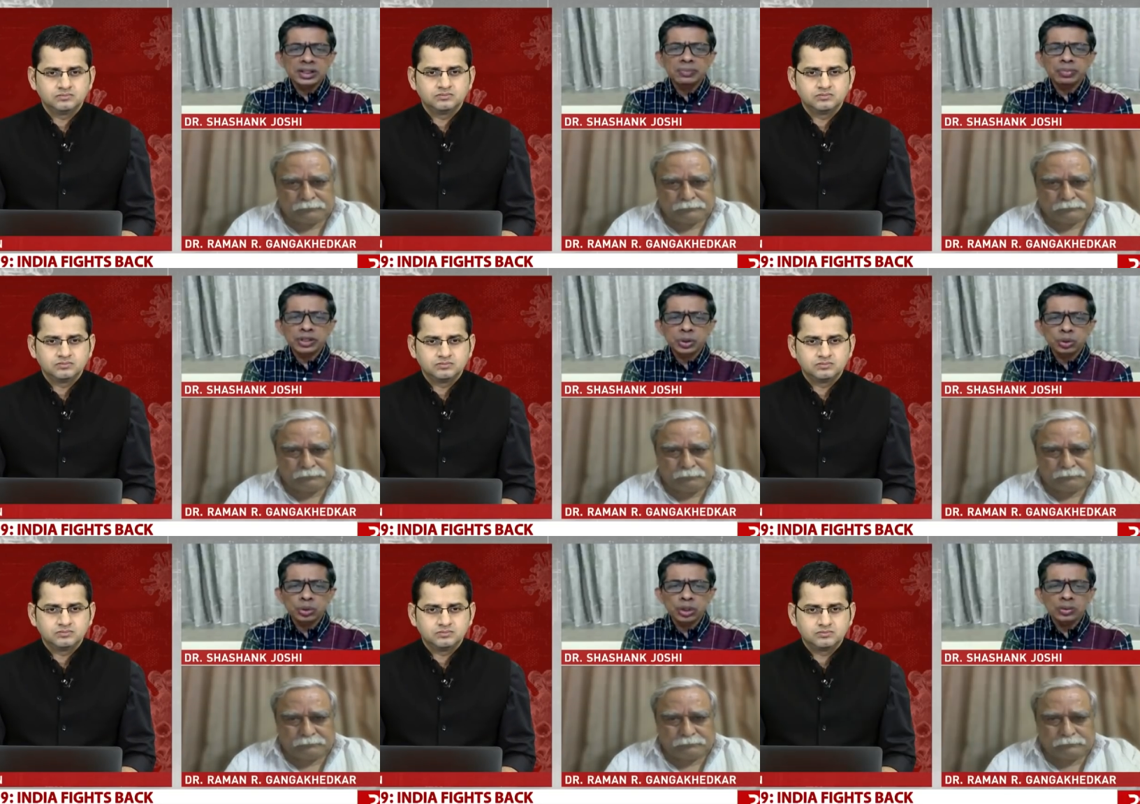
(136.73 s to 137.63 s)
Speaker 1: Unless
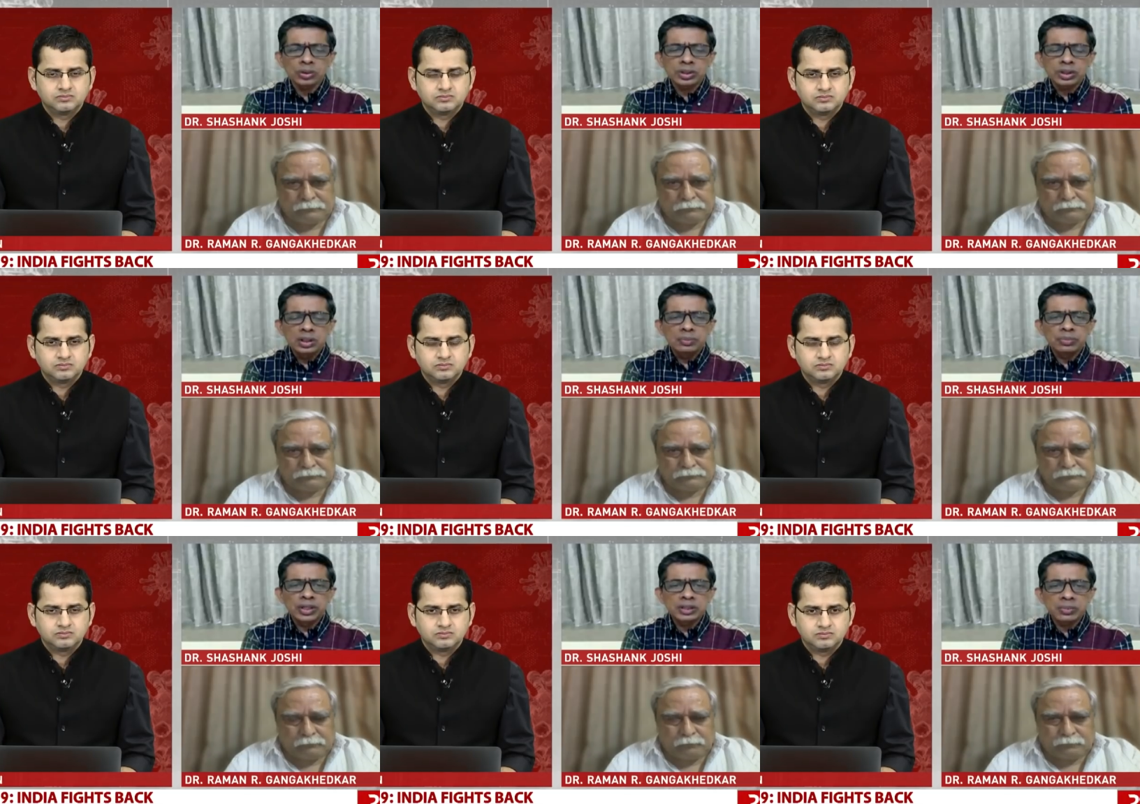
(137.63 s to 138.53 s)
necessary, please don't go
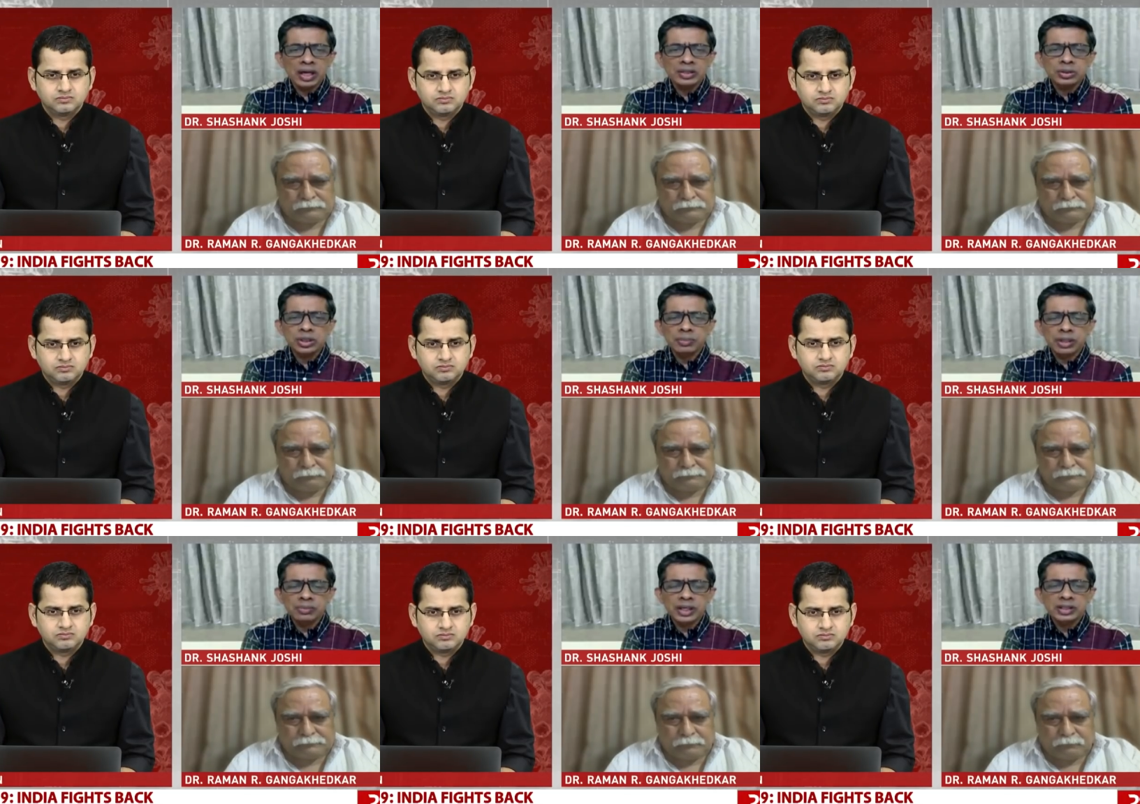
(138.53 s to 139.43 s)
out. Please
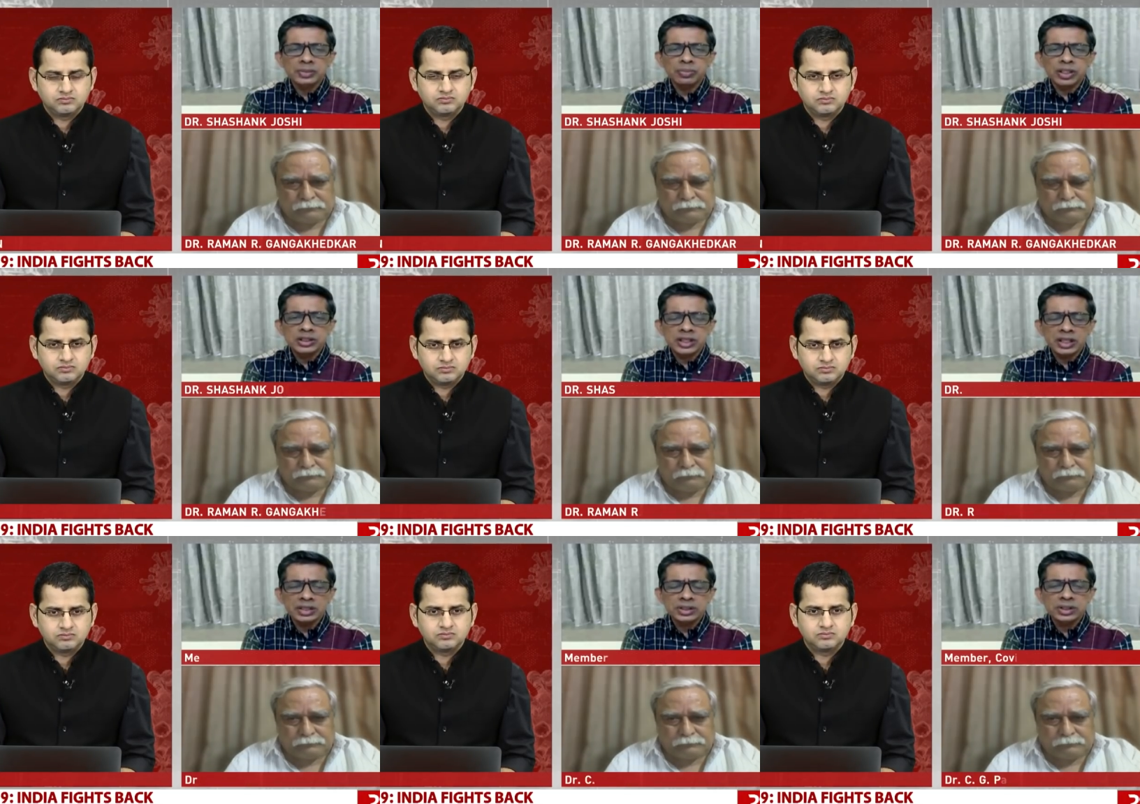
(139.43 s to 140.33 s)
mask or double mask.
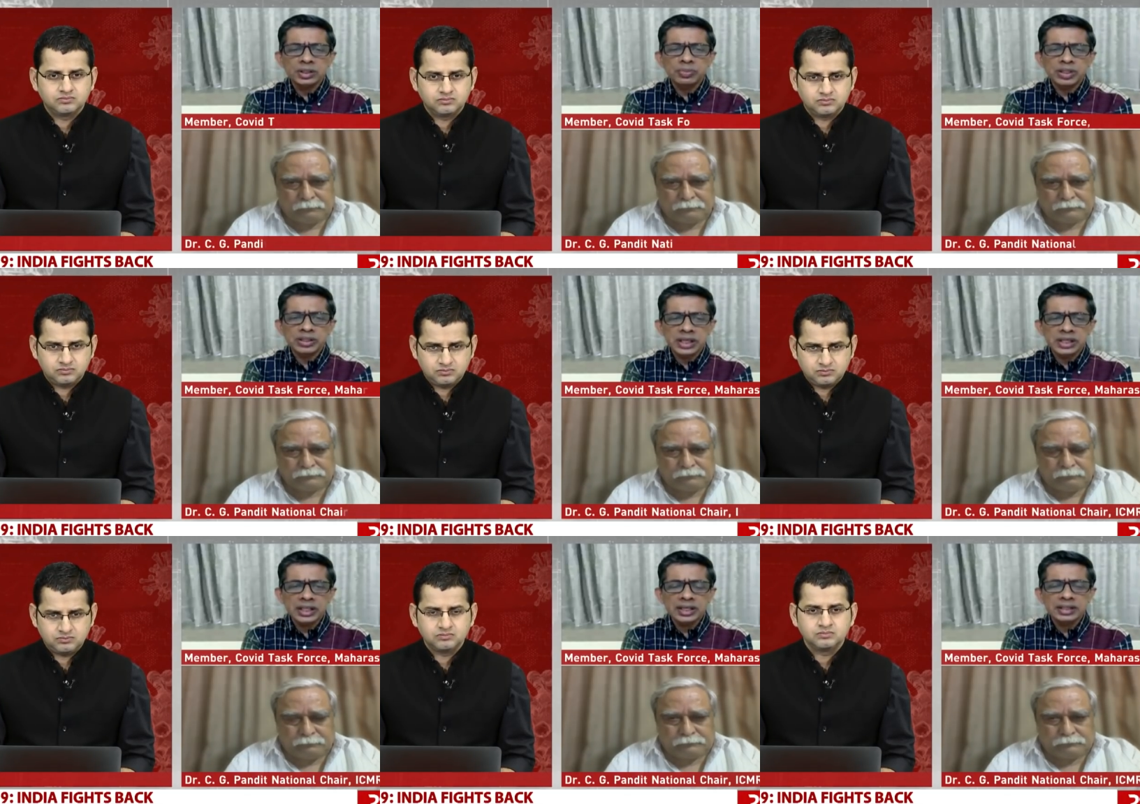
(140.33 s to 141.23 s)
Please stay
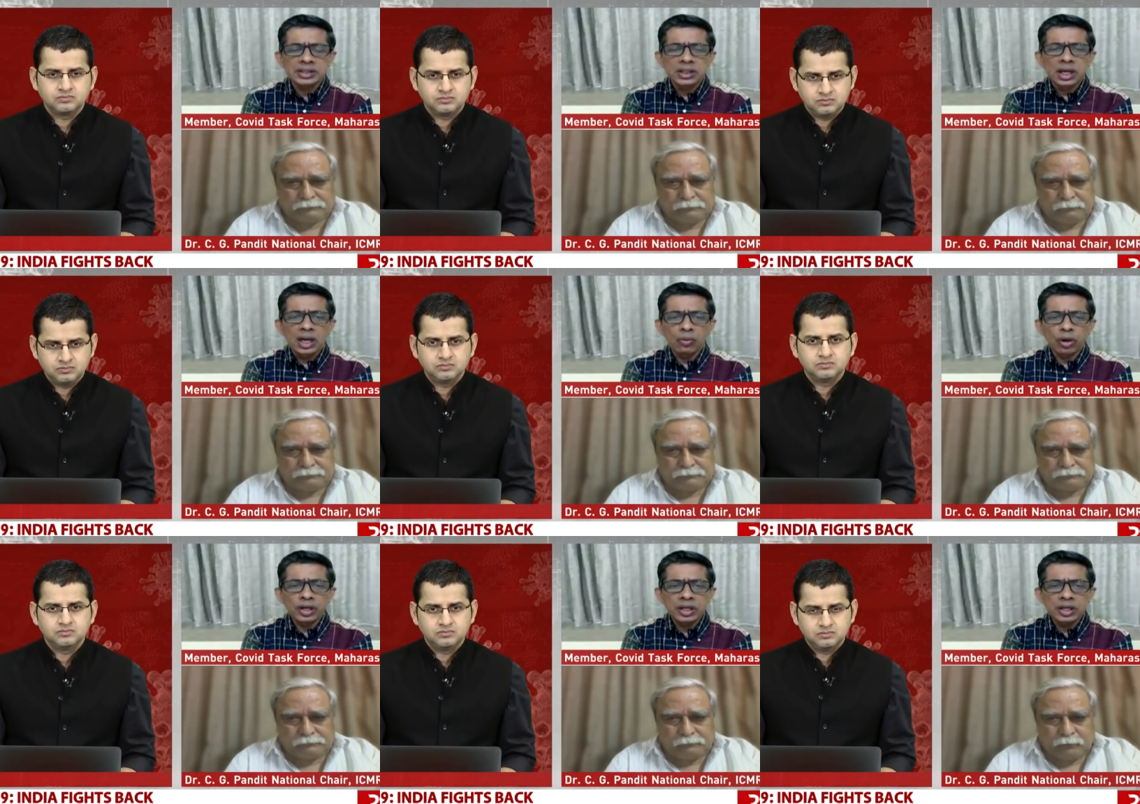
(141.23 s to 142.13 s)
distant. Please sanitize.
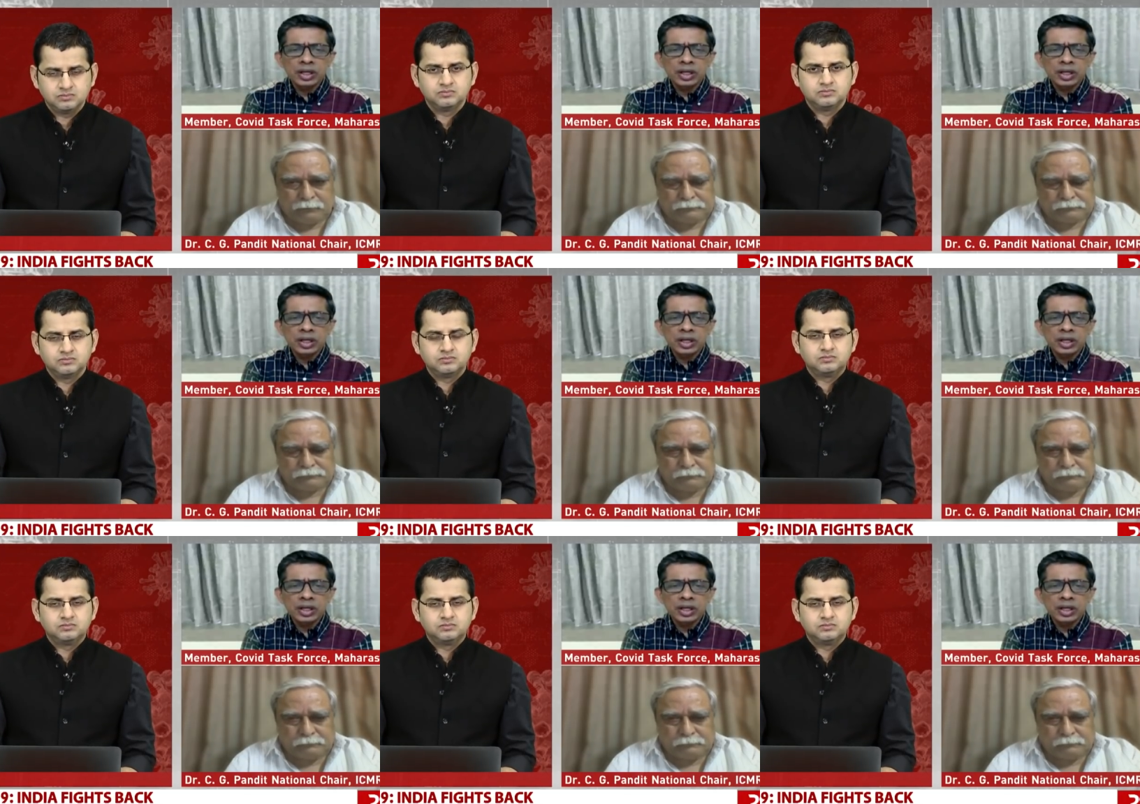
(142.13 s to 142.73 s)
Avoid